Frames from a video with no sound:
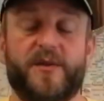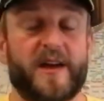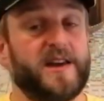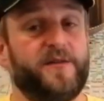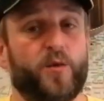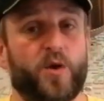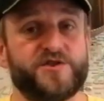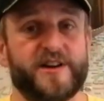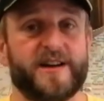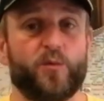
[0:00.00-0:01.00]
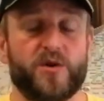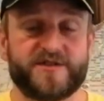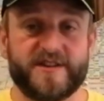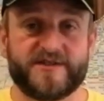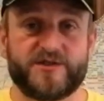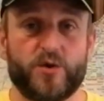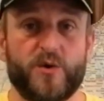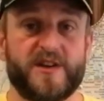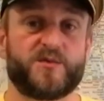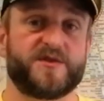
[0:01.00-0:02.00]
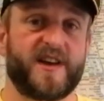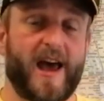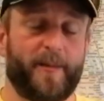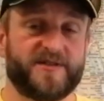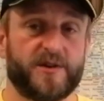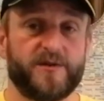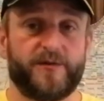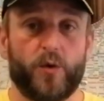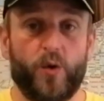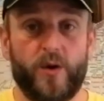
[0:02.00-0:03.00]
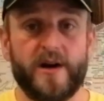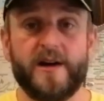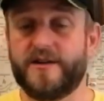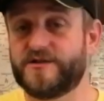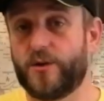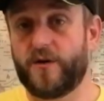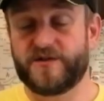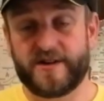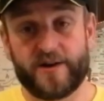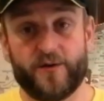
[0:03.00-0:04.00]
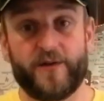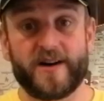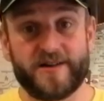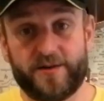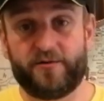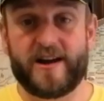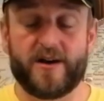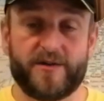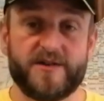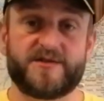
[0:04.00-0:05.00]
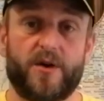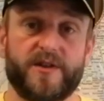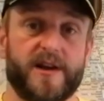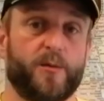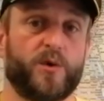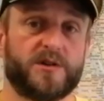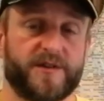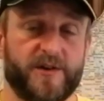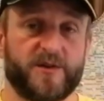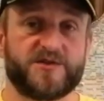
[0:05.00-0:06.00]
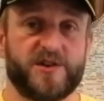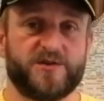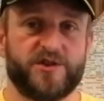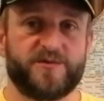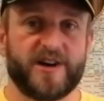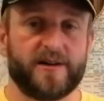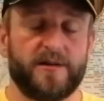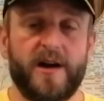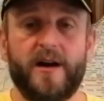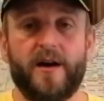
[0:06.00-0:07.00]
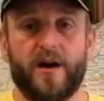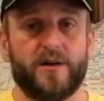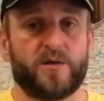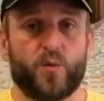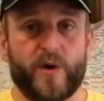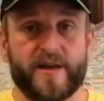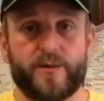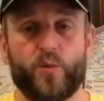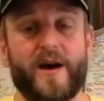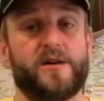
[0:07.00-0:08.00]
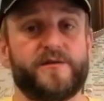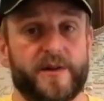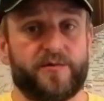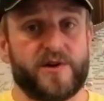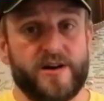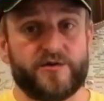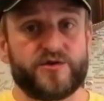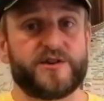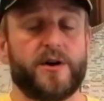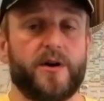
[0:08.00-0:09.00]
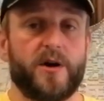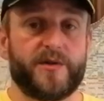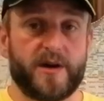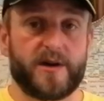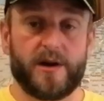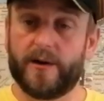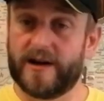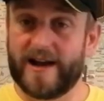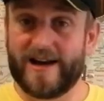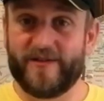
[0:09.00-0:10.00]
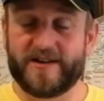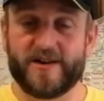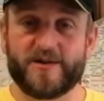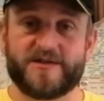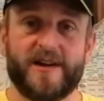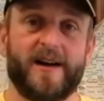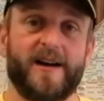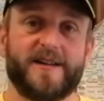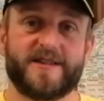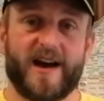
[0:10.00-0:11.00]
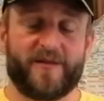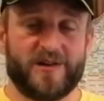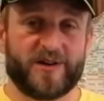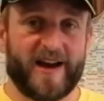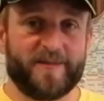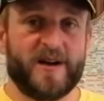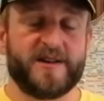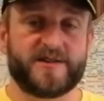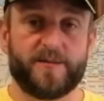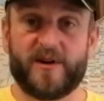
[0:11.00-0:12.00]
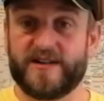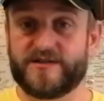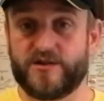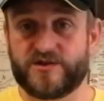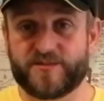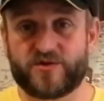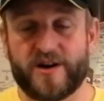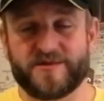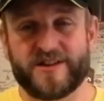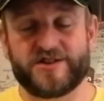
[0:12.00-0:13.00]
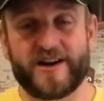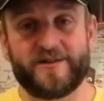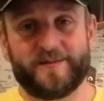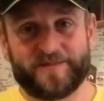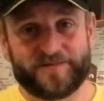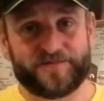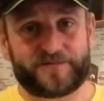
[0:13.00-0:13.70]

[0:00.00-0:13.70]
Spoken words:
So thank you for watching What's in Store. This was episode 4, so obviously you'll find 3 others on the World of Ukes YouTube channel, along with well over 300 other ukulele videos to have a look at. So please do subscribe to the channel.